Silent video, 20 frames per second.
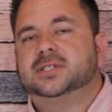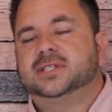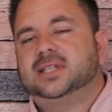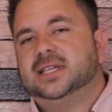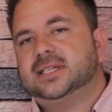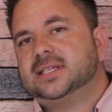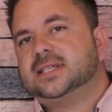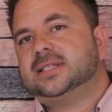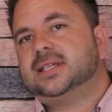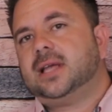
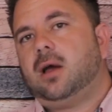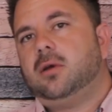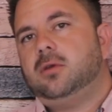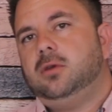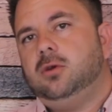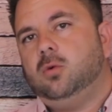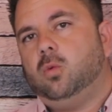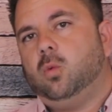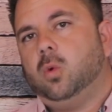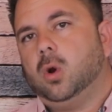This is how
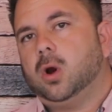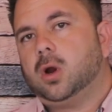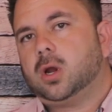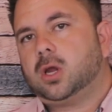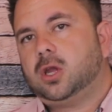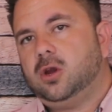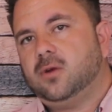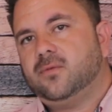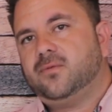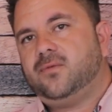you work
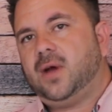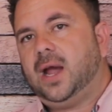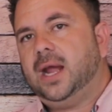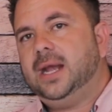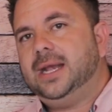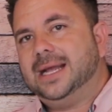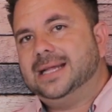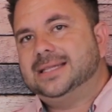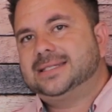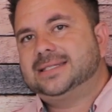your
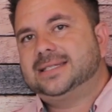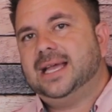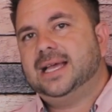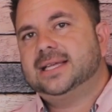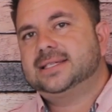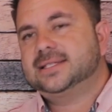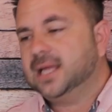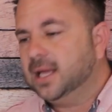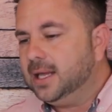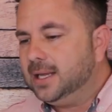finance
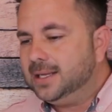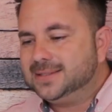desk